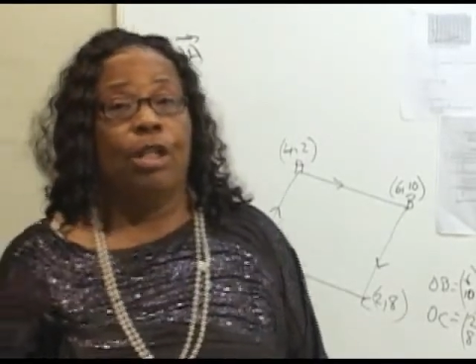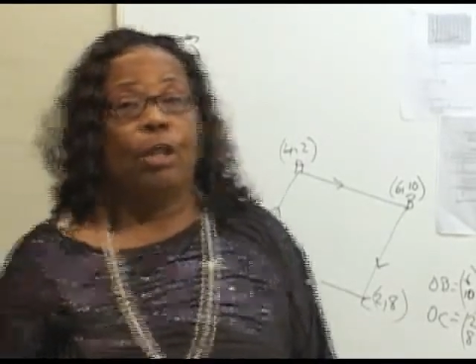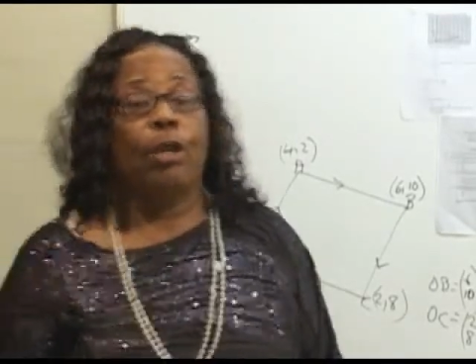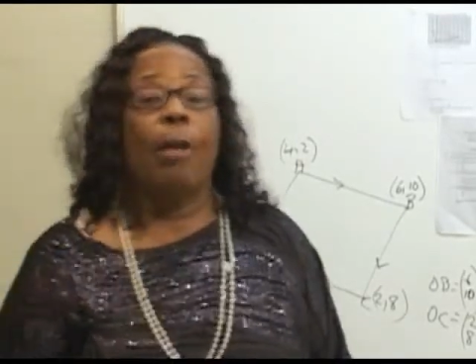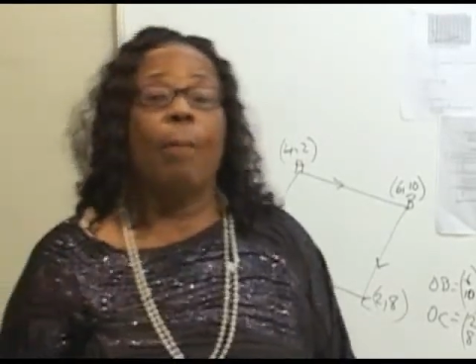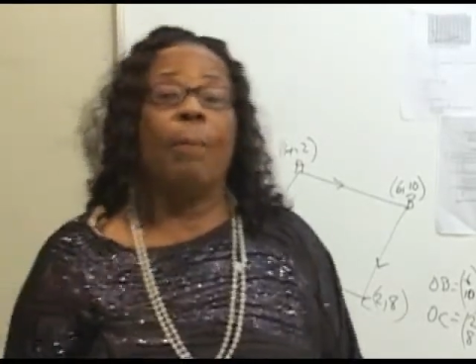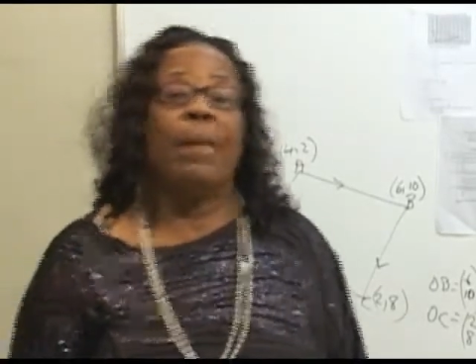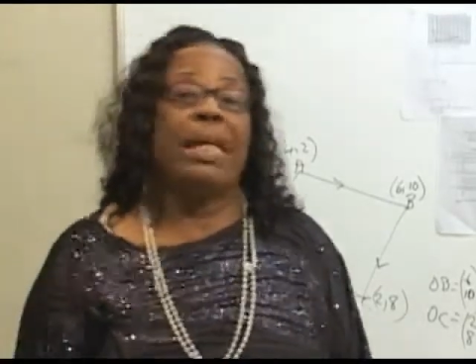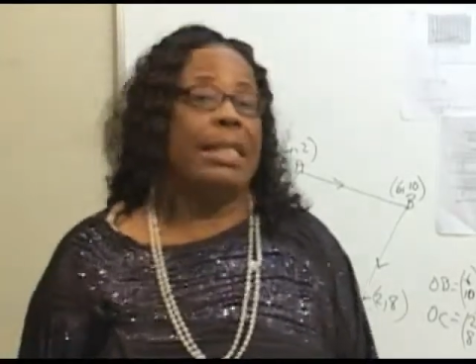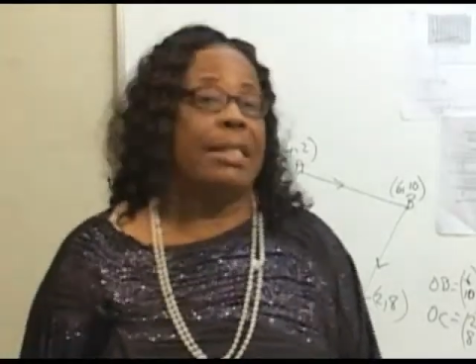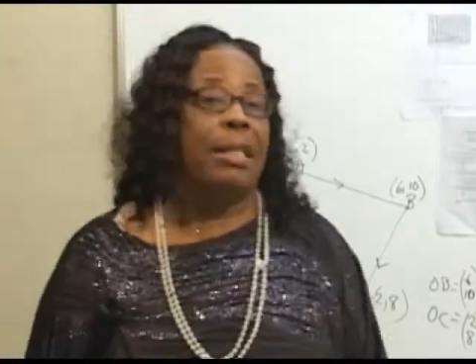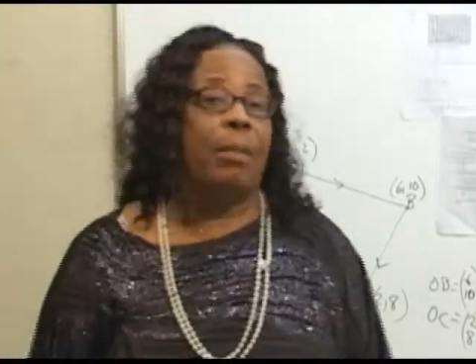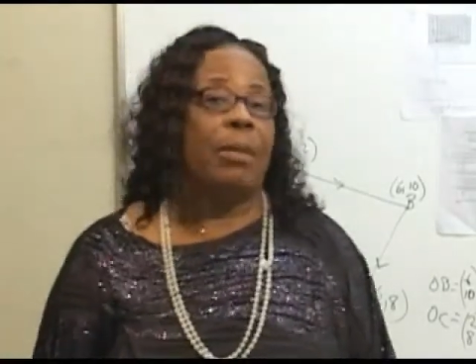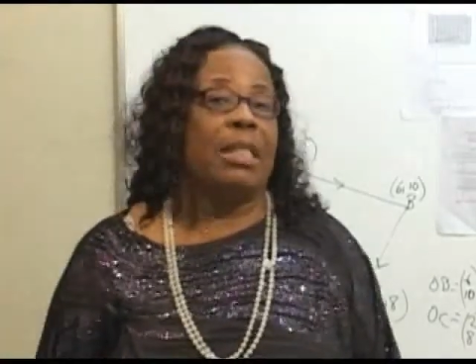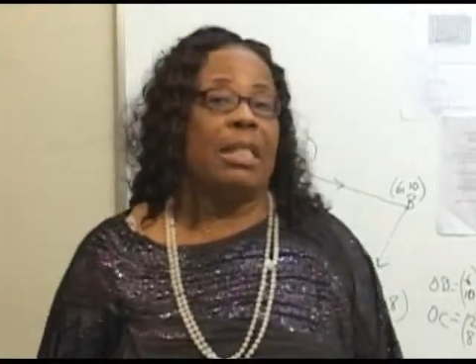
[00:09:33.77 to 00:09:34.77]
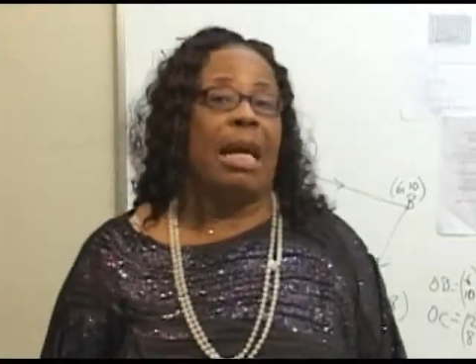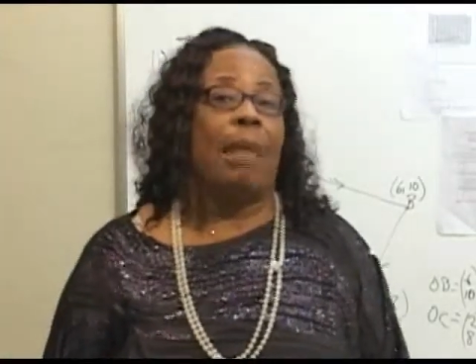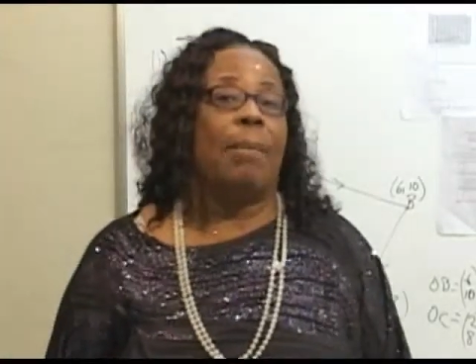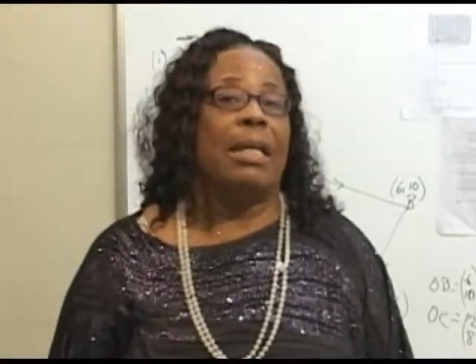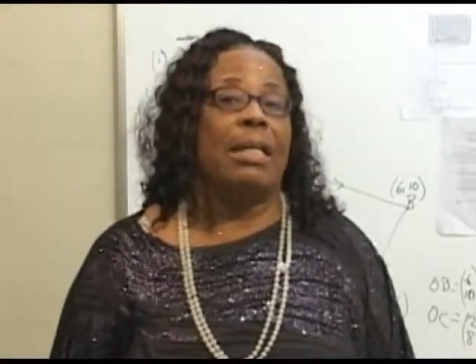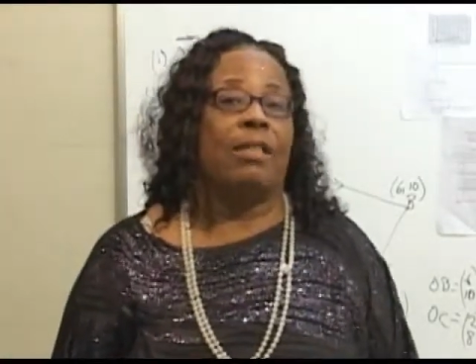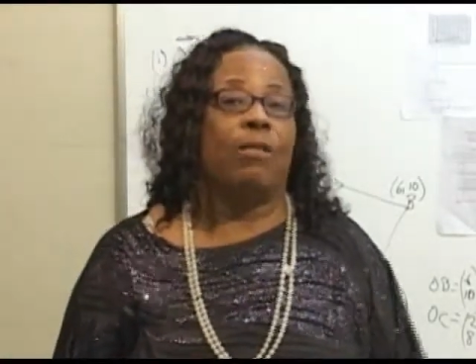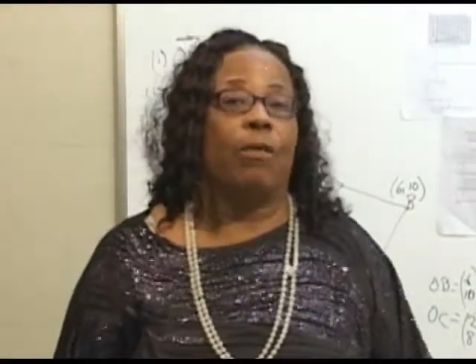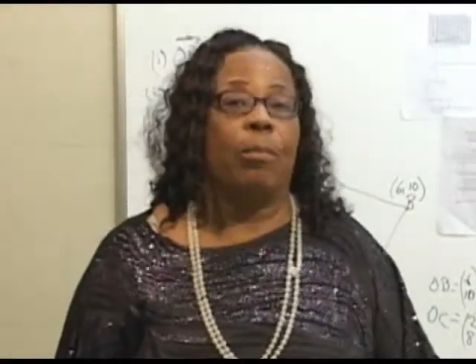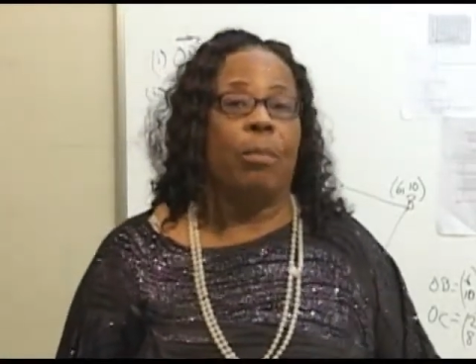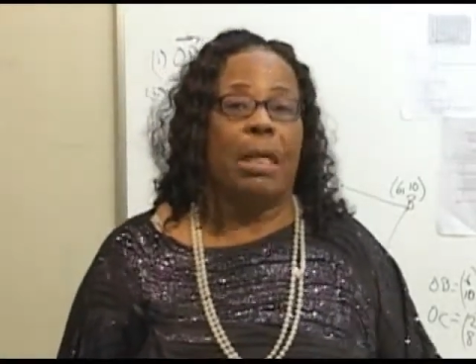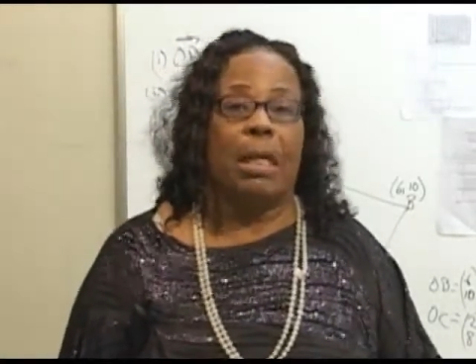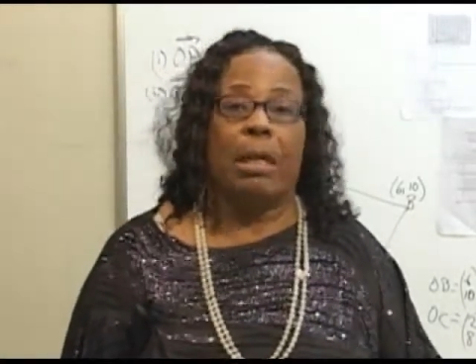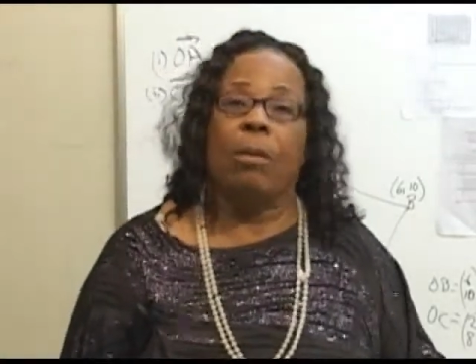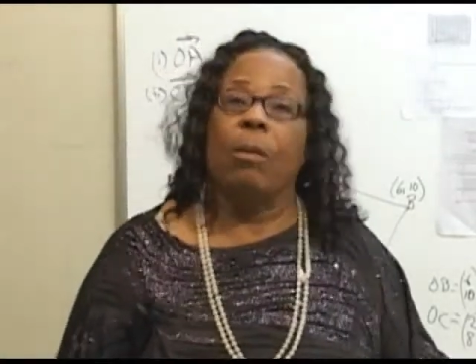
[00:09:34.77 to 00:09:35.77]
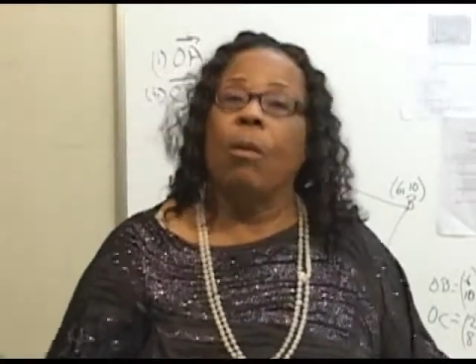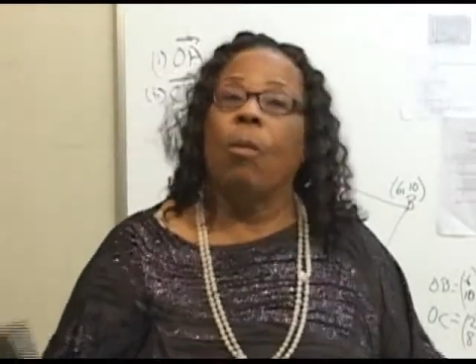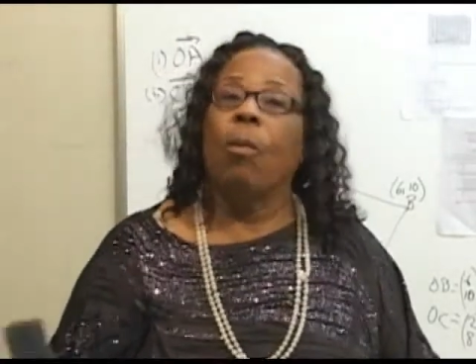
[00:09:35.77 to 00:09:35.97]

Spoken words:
to complete some assignments for me